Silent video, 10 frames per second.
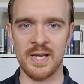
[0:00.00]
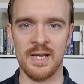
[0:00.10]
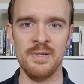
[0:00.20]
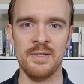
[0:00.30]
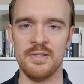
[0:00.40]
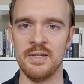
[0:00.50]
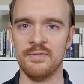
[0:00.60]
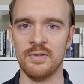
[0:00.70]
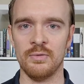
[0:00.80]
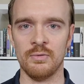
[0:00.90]
and
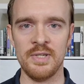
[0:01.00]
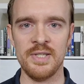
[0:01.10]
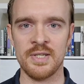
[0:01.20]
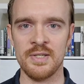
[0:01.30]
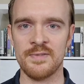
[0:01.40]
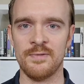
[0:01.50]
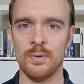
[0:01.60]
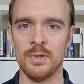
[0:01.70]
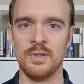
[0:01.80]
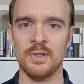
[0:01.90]
different reasons
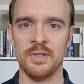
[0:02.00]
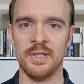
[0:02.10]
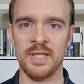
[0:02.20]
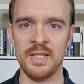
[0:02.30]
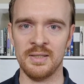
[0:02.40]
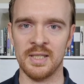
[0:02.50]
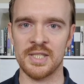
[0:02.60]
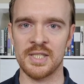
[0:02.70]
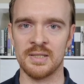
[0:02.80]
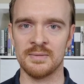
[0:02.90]
for learning
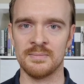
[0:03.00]
English.